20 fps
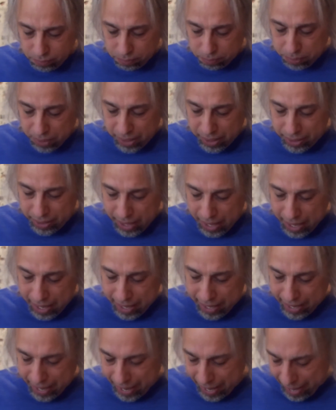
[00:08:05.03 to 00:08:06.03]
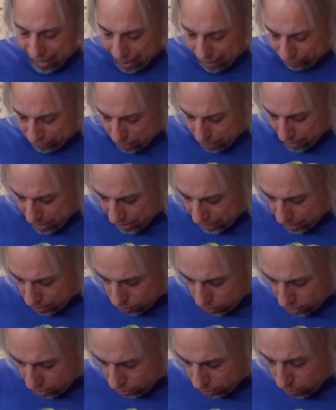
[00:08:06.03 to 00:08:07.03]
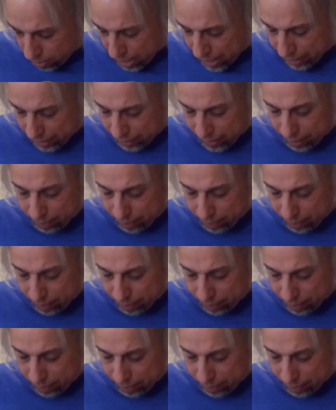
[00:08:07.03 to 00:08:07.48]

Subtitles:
But I have to make it worthwhile.